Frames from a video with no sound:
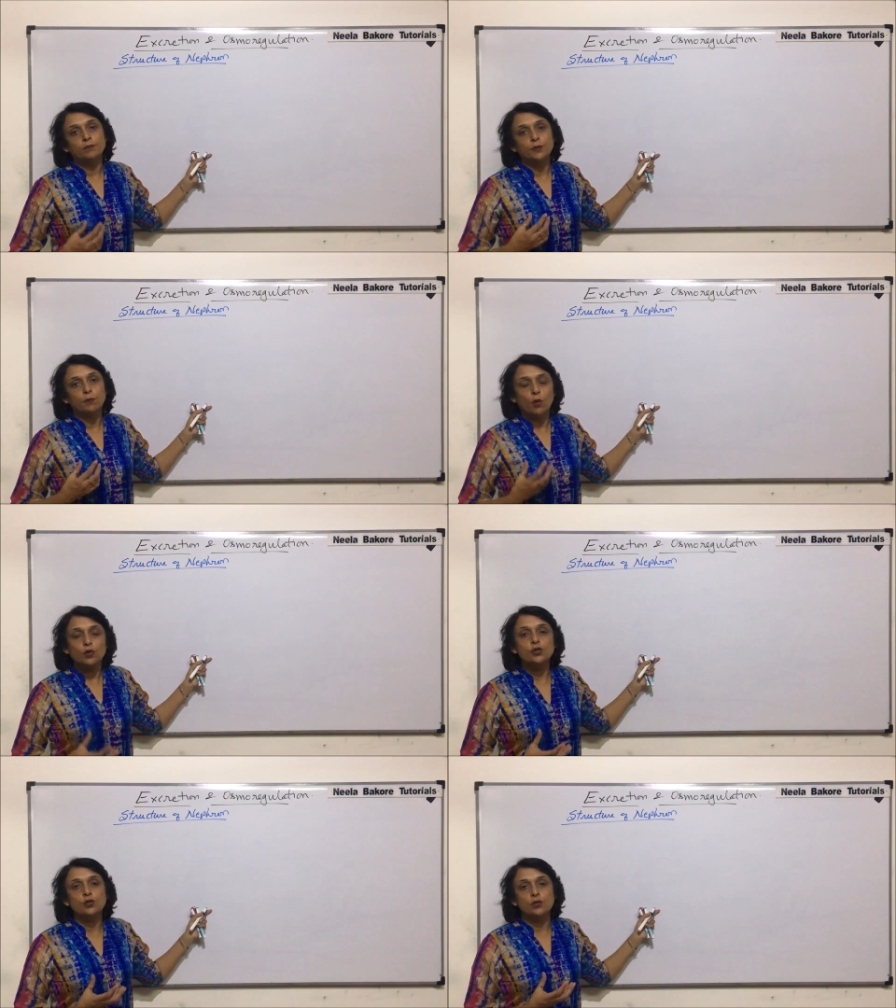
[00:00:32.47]
the
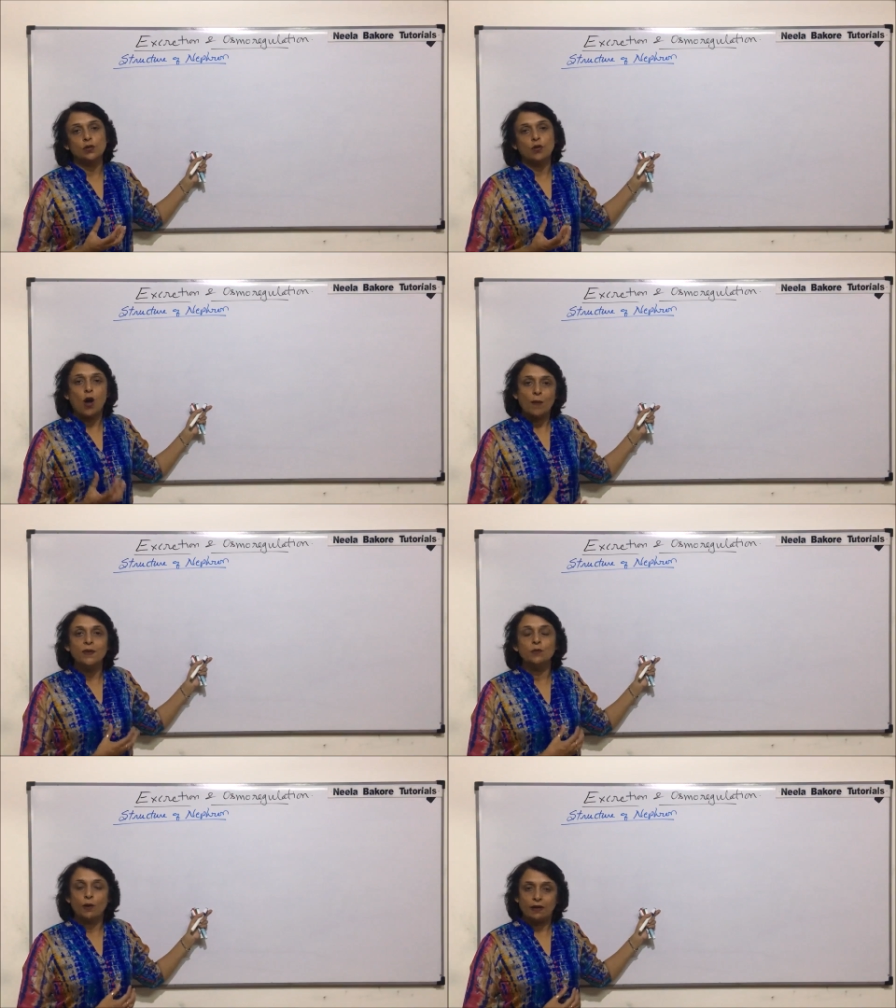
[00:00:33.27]
most
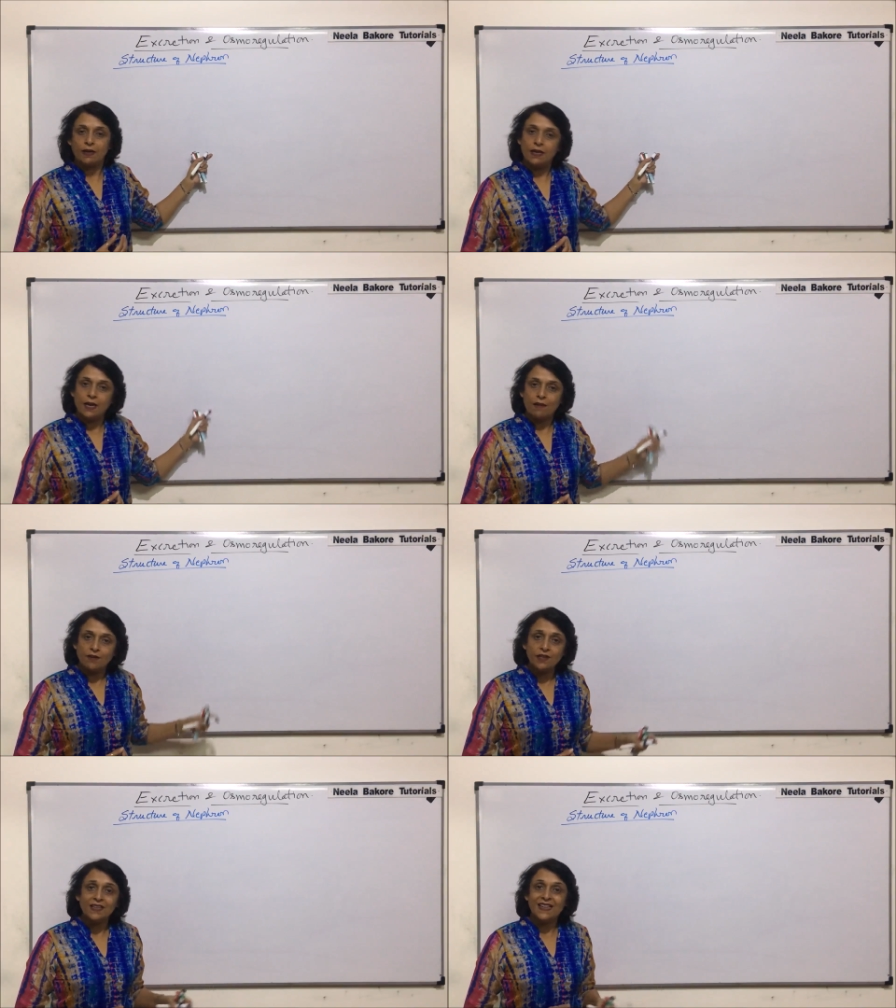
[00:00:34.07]
common one in
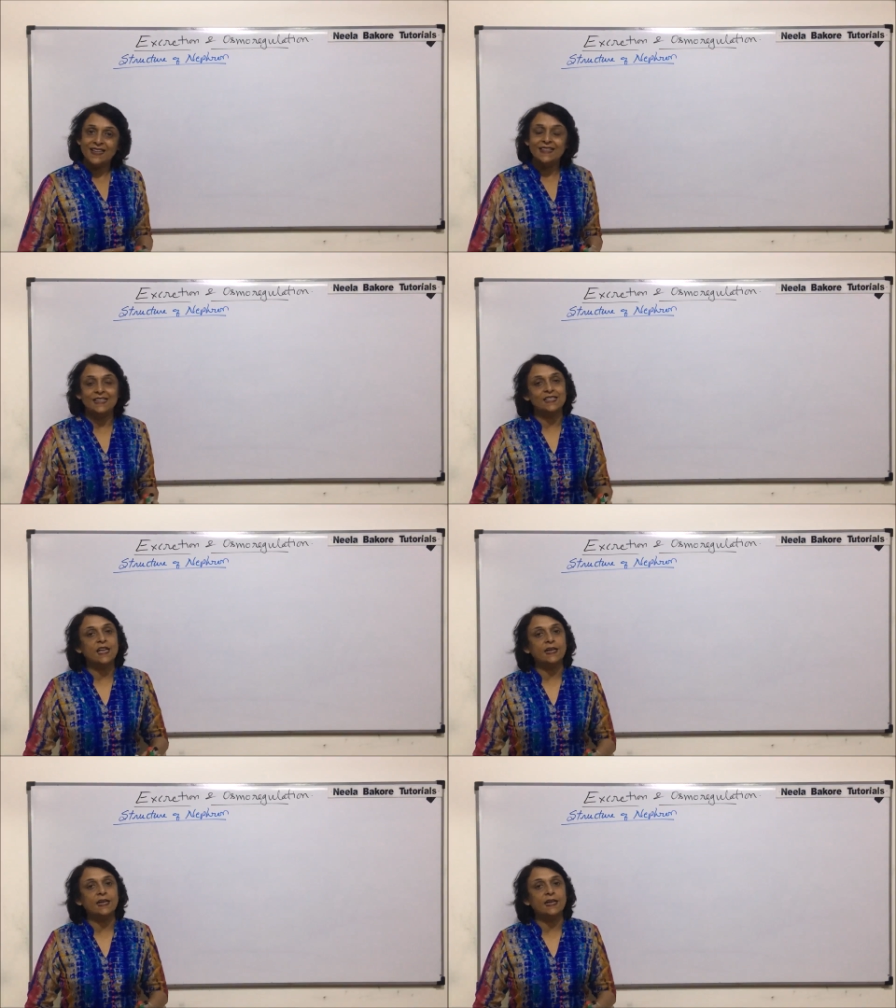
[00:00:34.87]
our kidneys,